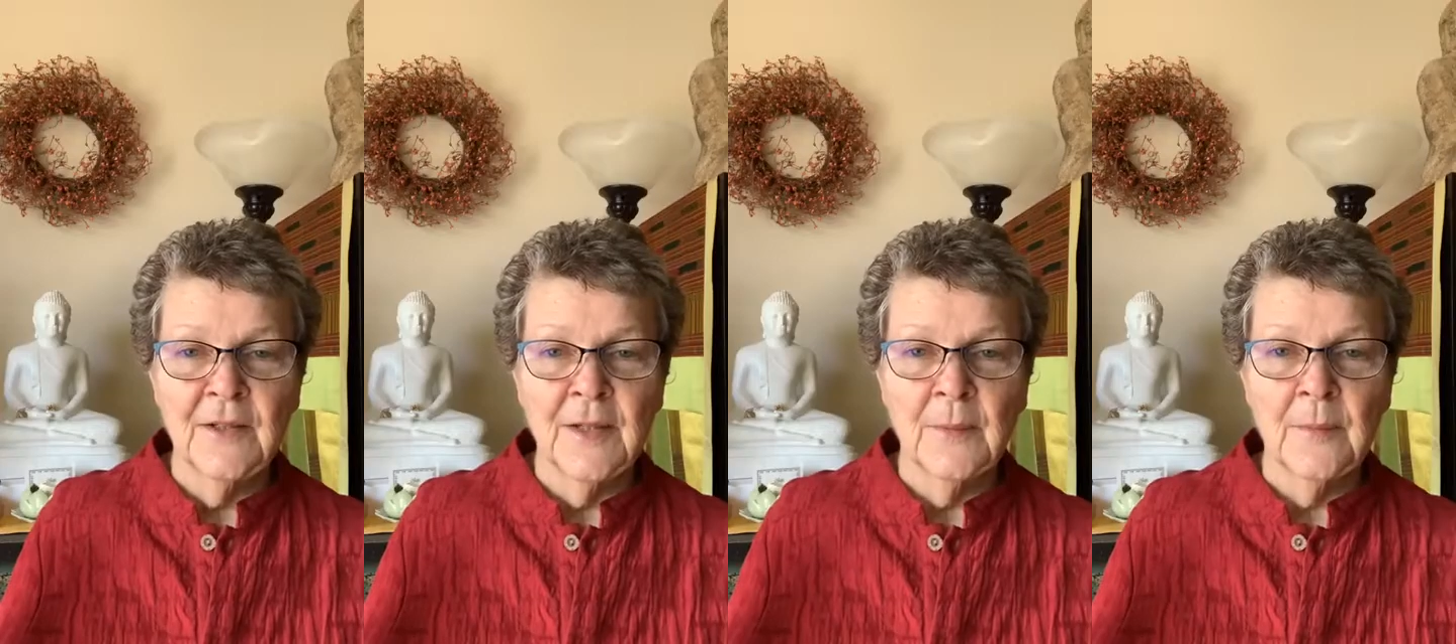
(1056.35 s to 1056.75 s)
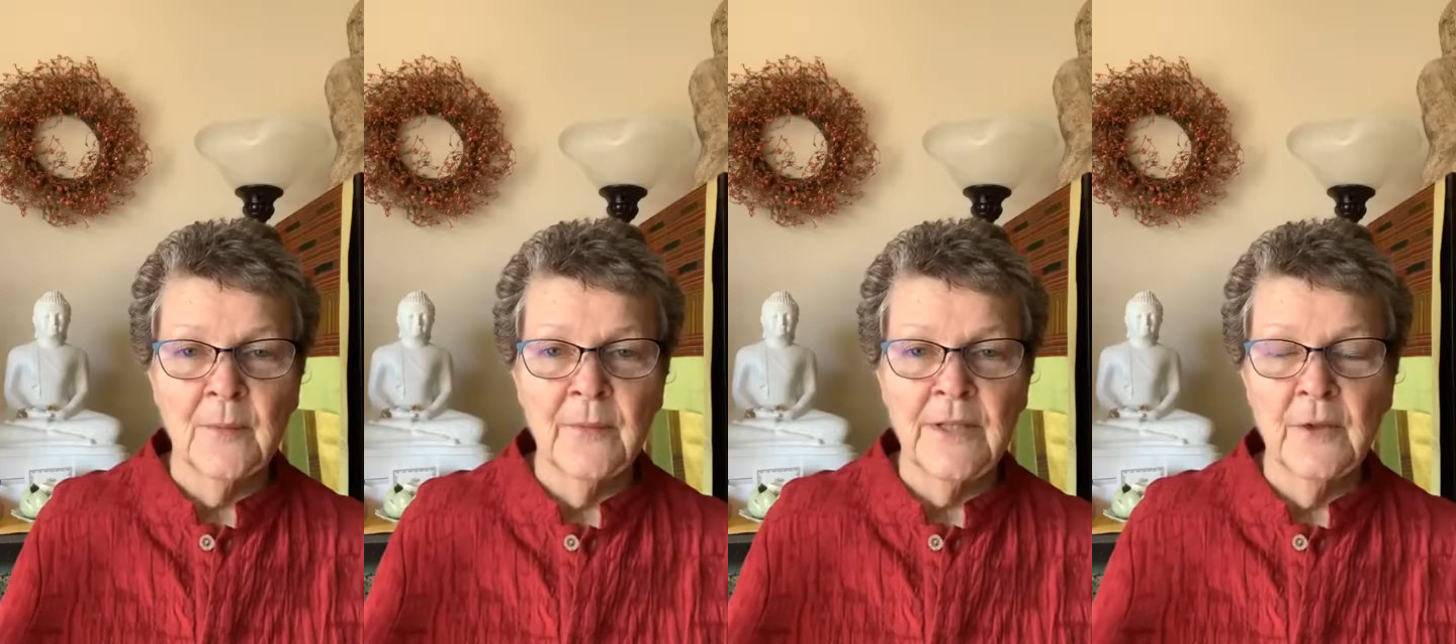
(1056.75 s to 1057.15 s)

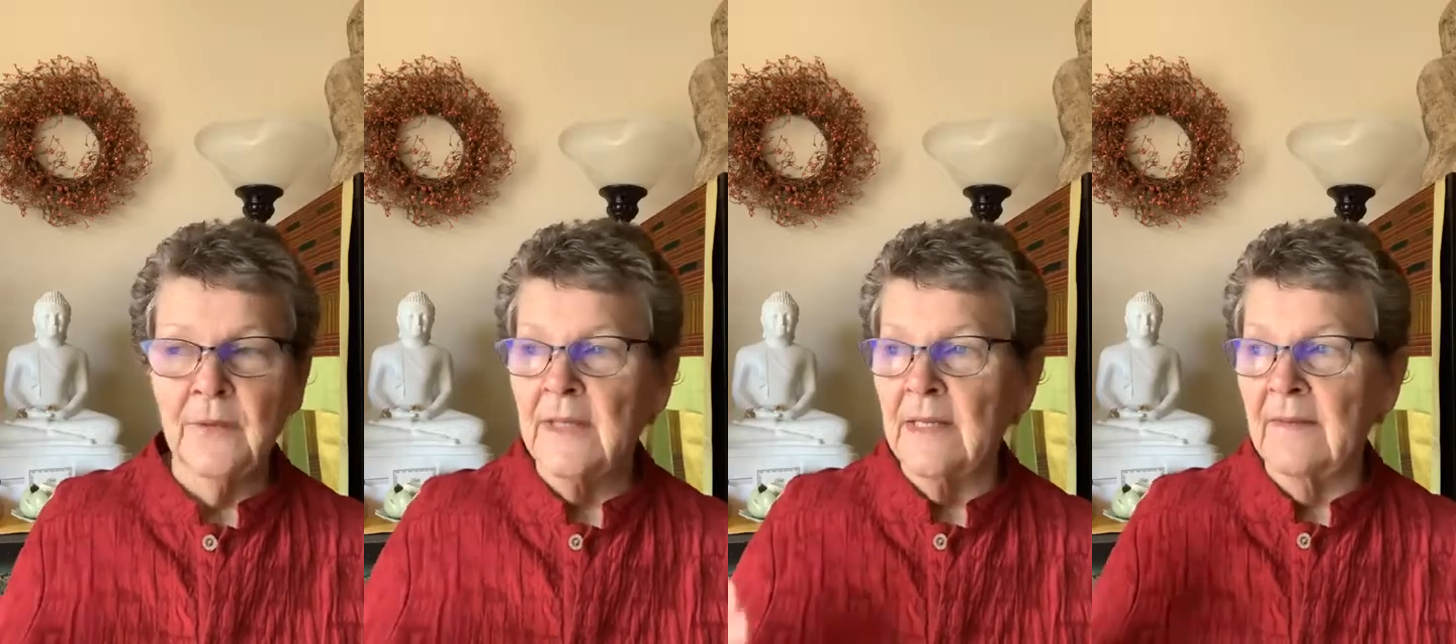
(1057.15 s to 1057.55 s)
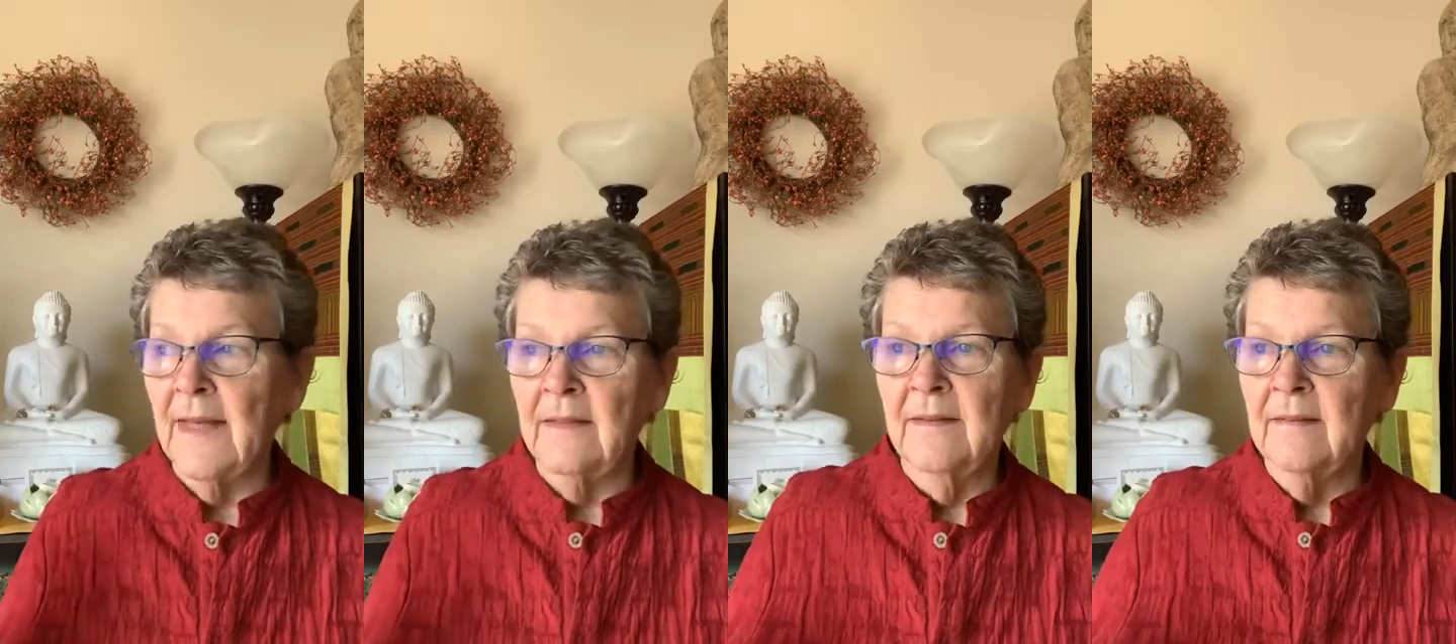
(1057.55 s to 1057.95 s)

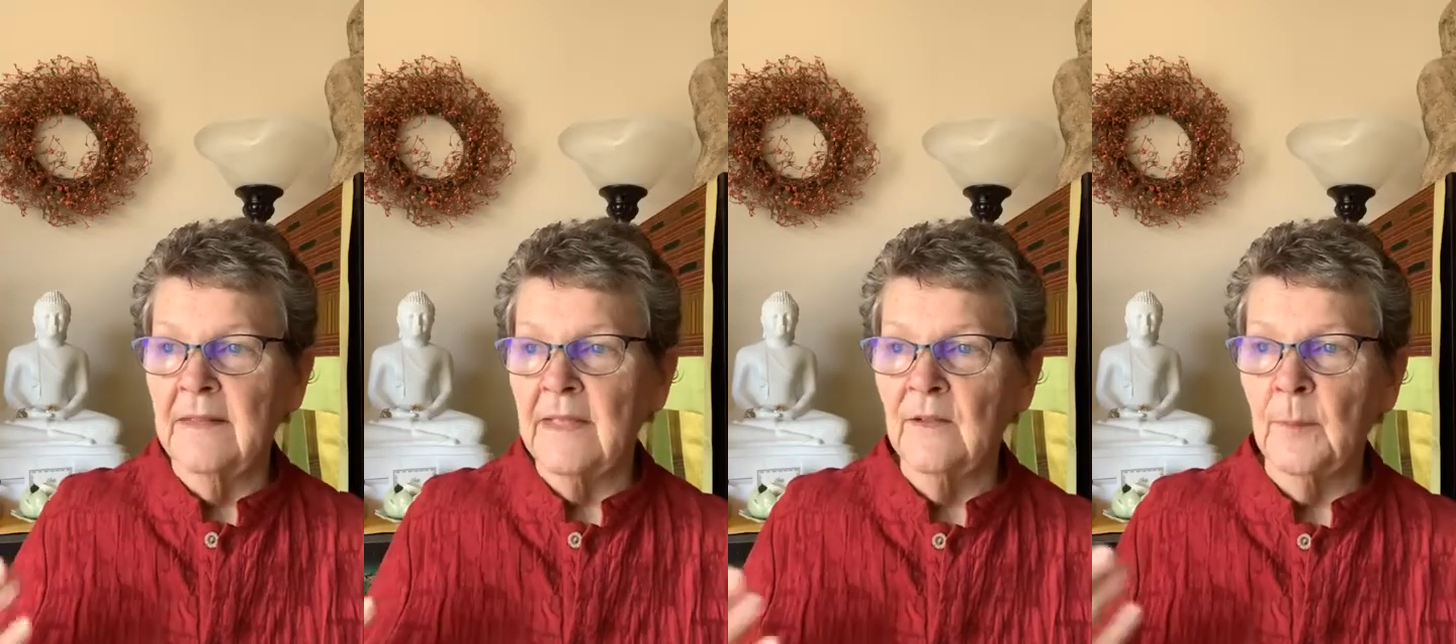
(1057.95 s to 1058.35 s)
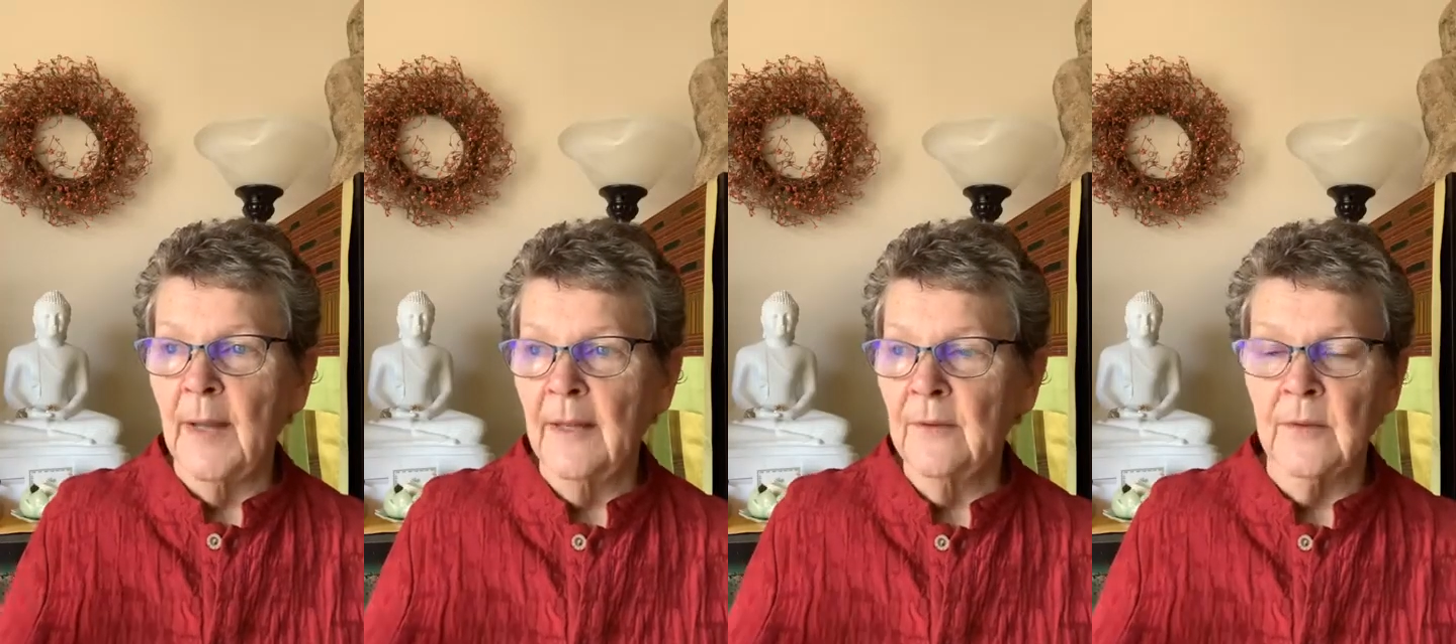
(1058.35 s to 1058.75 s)
that doesn't need to
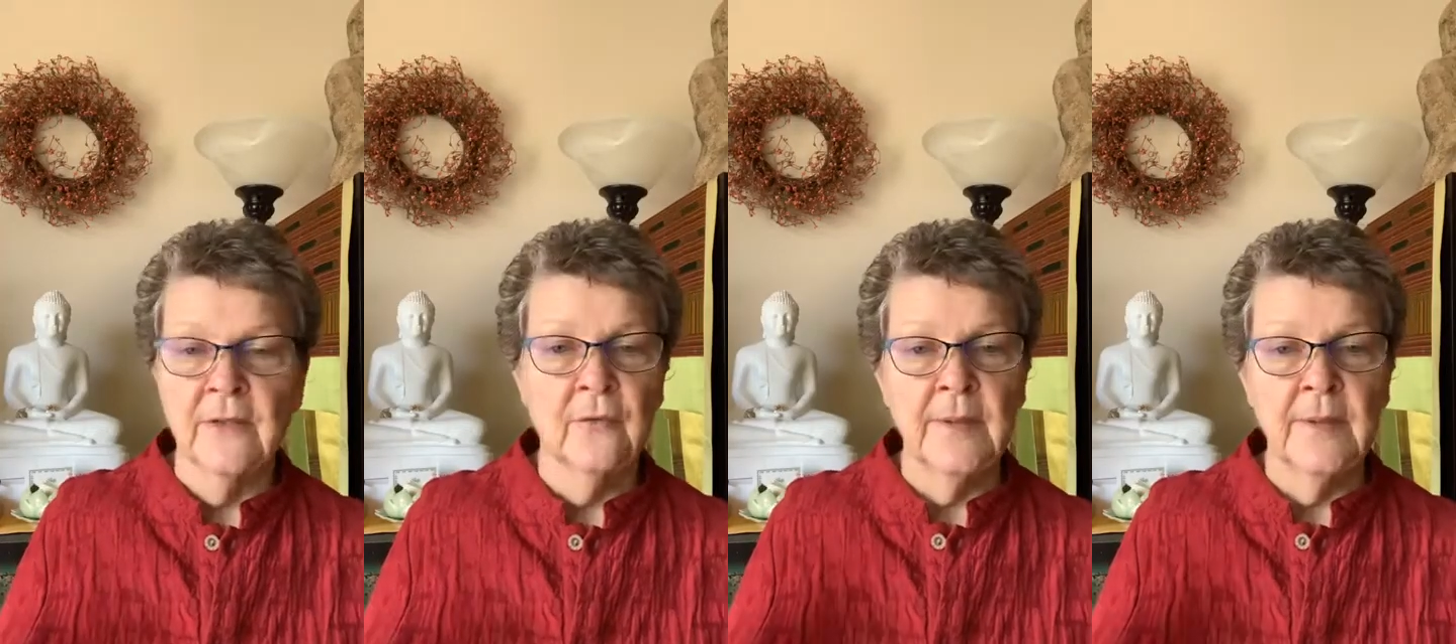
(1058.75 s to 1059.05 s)
bother us.